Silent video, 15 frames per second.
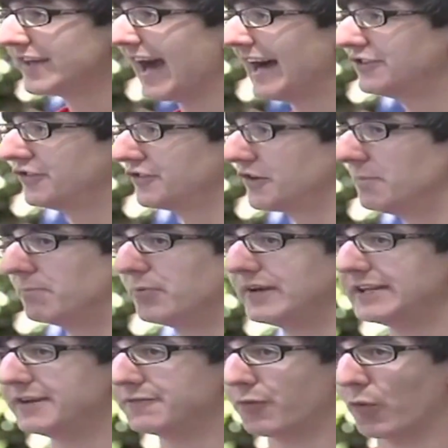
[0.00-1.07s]
I just
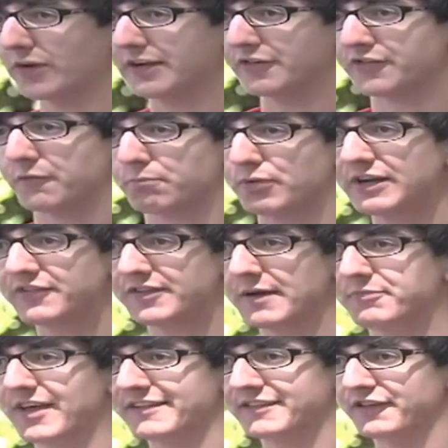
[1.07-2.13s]
completed 4 years of precepts
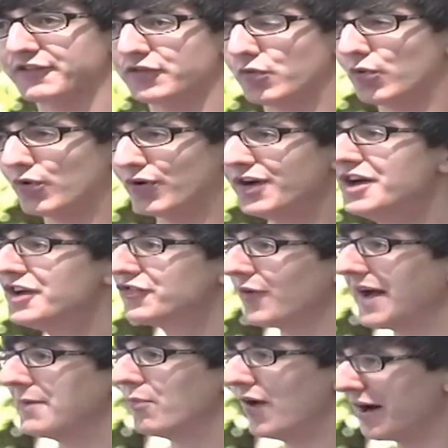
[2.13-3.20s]
at this school, so I
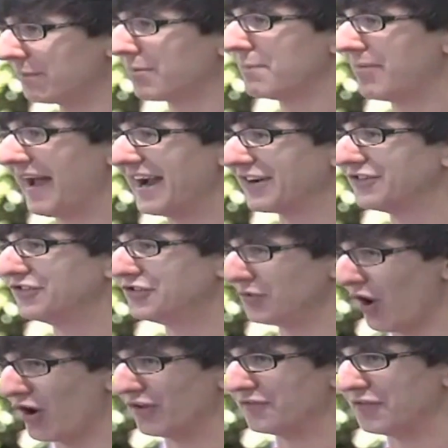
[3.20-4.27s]
am well prepared to do
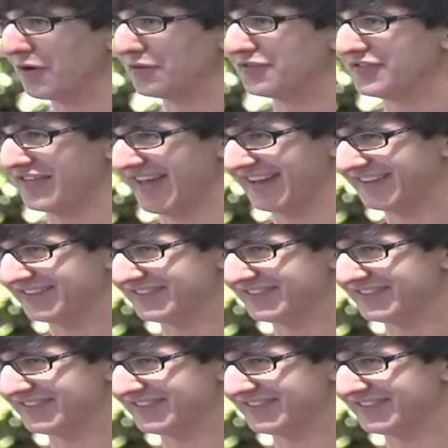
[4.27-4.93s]
all of those things.